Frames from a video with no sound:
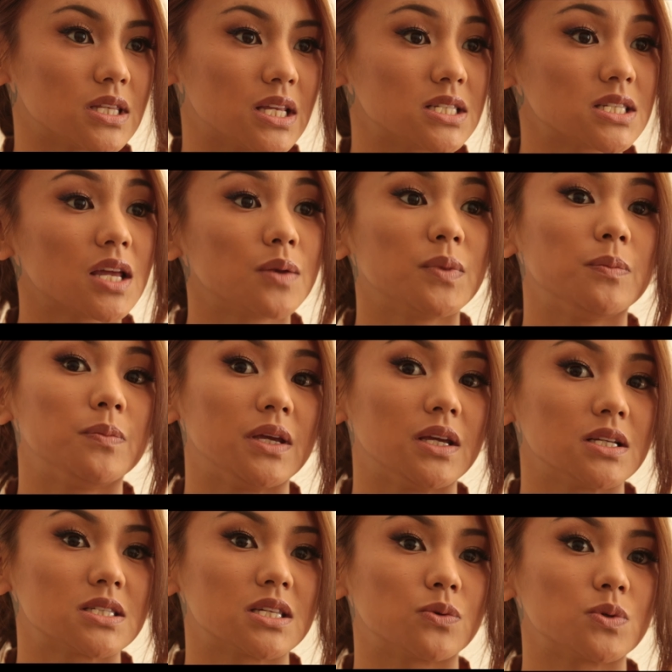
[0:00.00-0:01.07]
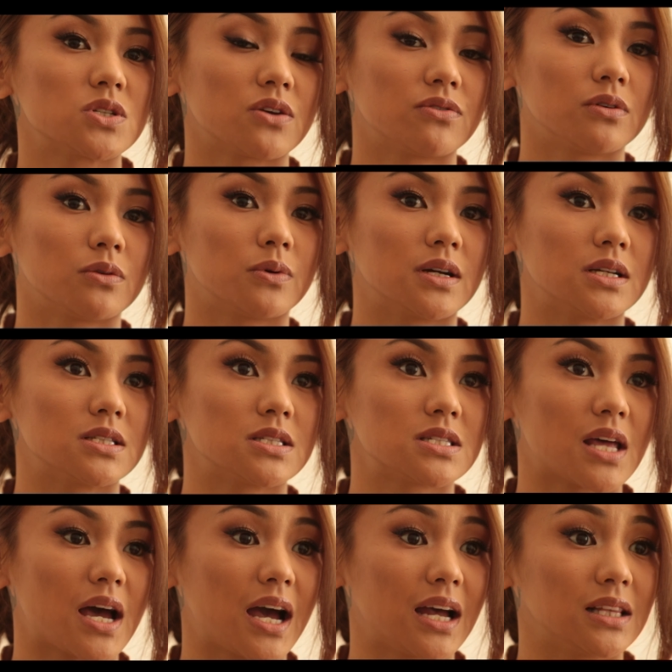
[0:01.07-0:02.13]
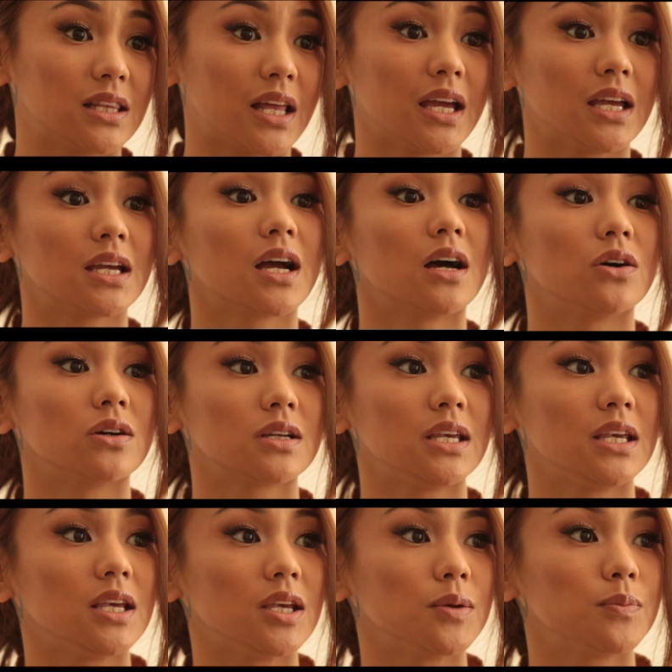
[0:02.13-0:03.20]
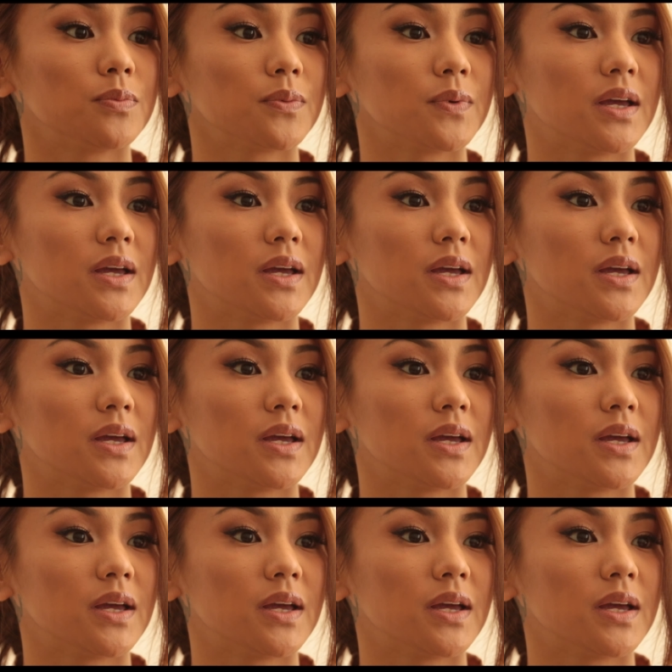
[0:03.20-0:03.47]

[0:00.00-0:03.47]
and they send me beats, and whichever ones that I like, I'll keep.